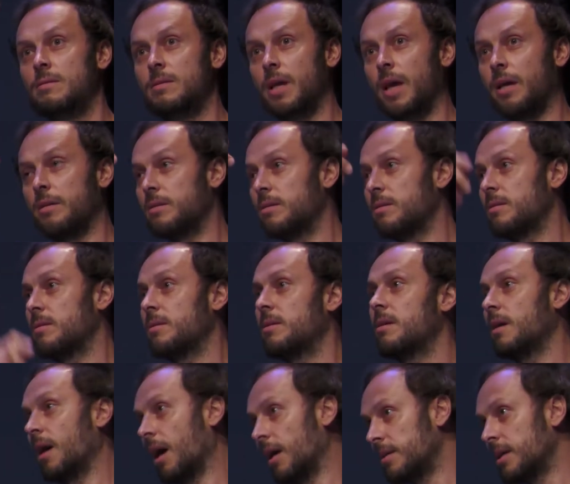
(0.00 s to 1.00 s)
Dead.
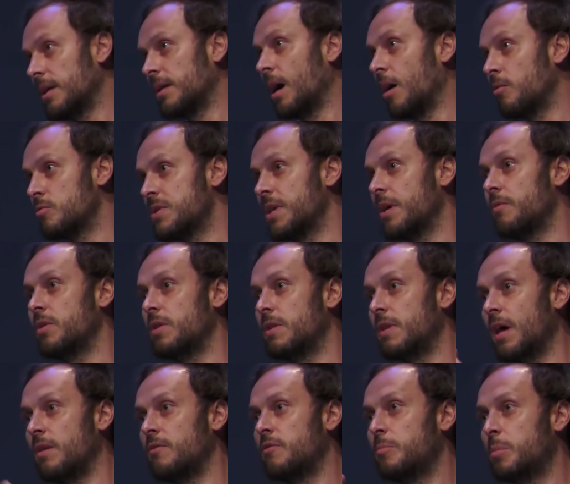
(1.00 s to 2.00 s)
And he counts every
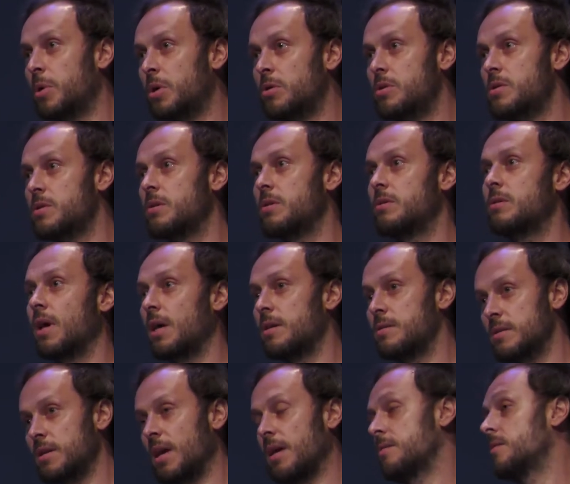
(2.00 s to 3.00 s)
tenth person and
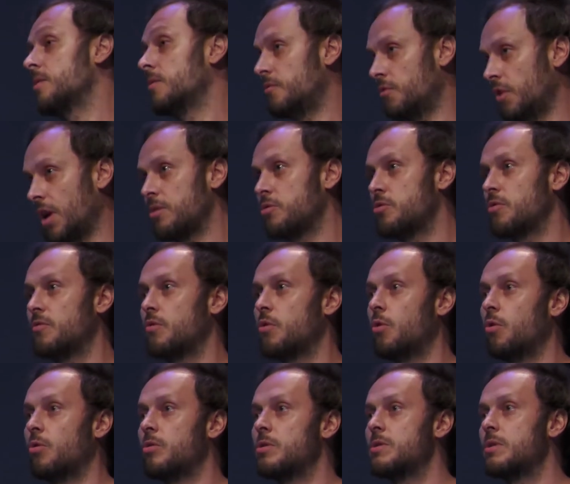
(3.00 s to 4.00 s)
says in French, of
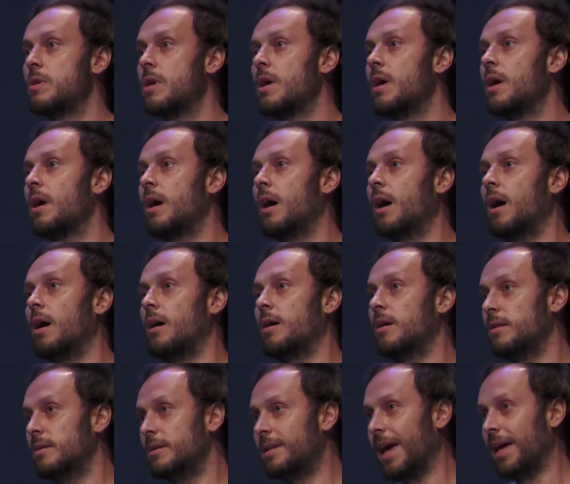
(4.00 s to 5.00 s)
course, uh,
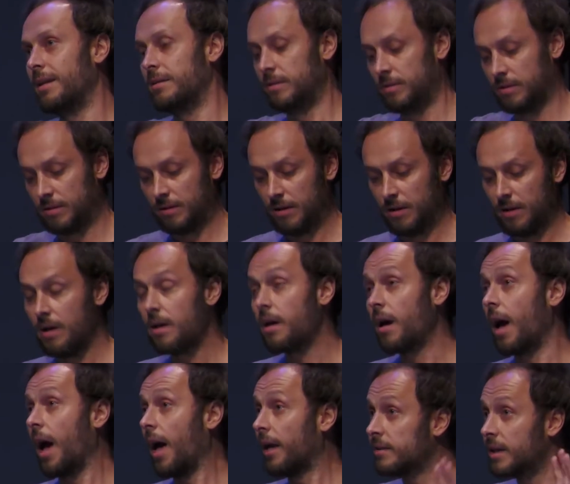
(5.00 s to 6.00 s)
dead.
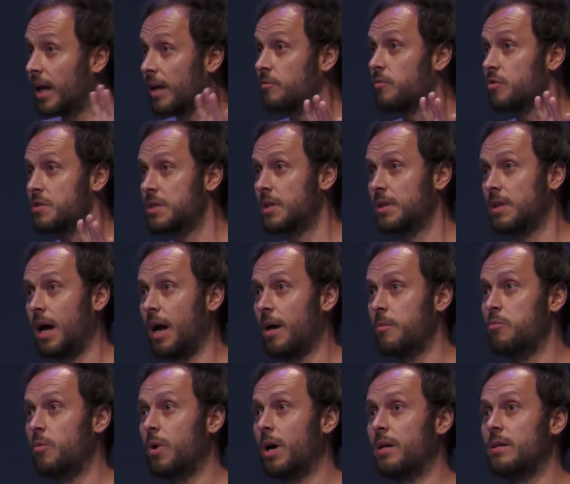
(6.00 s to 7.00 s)
And that was the
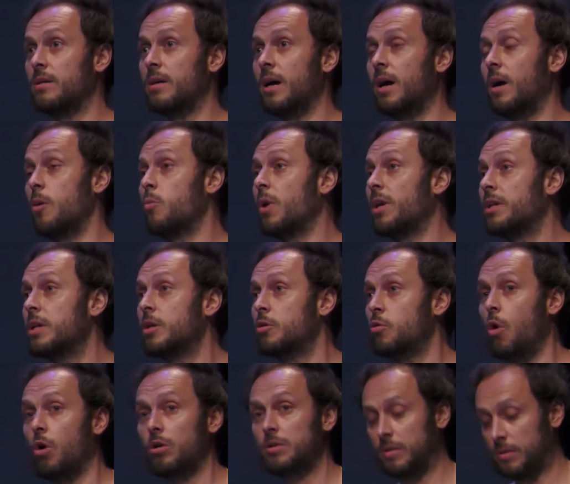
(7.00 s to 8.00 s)
time when, uh, when he
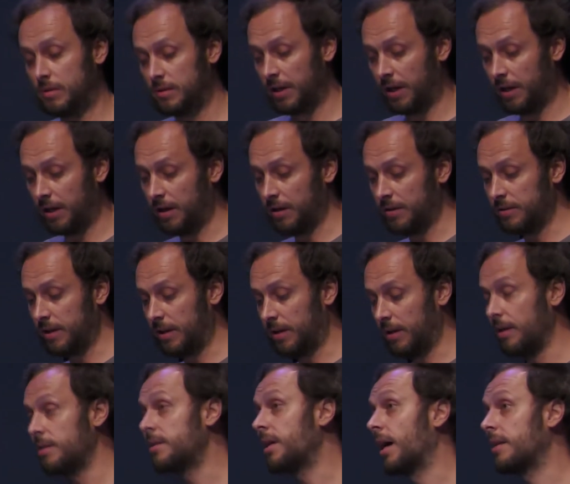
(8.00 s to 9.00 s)
caught the,
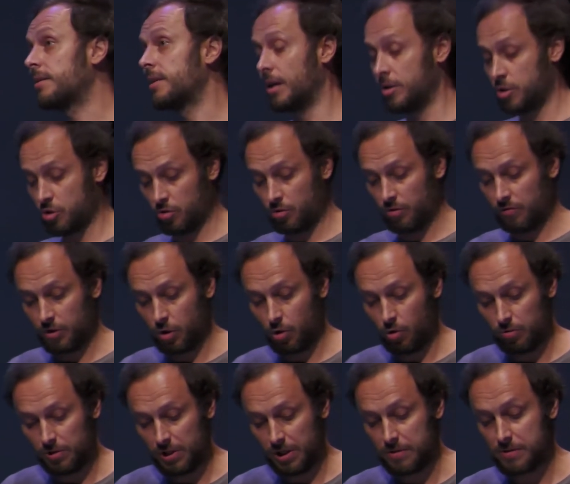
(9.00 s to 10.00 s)
the, the attention of the
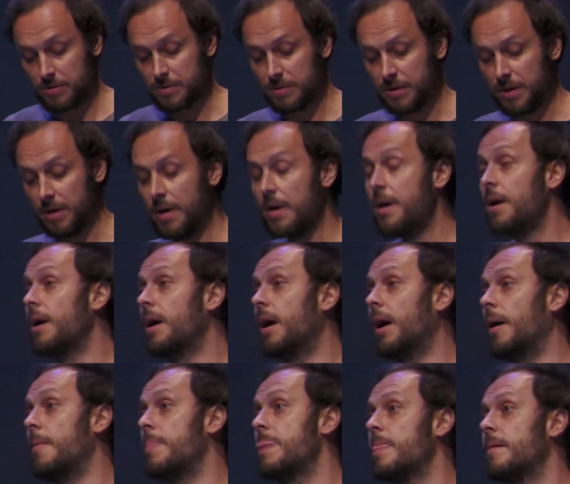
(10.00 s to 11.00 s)
audience.
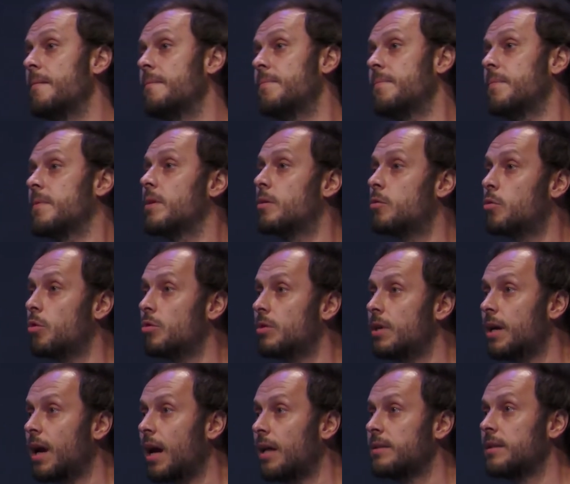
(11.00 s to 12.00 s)
Uh,
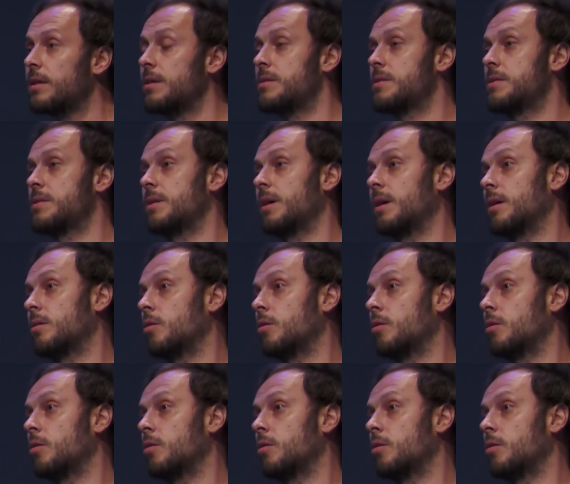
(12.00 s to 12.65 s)
Günther Anders, uh,